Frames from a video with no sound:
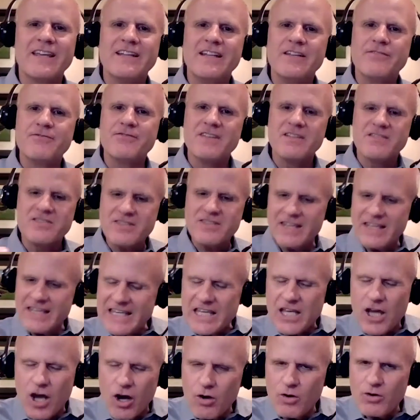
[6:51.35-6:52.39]
And if the
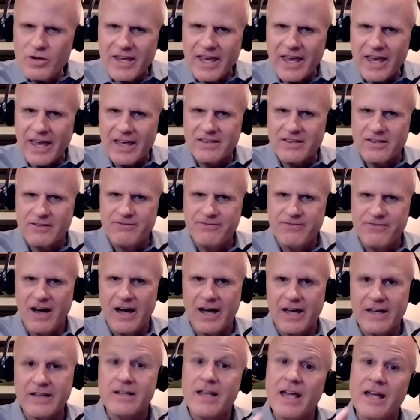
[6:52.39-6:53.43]
CEO can't
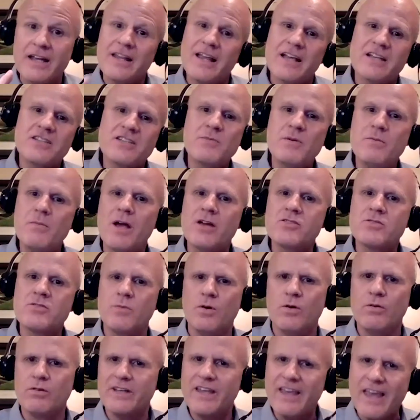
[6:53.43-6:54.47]
define, and it has to be measurable,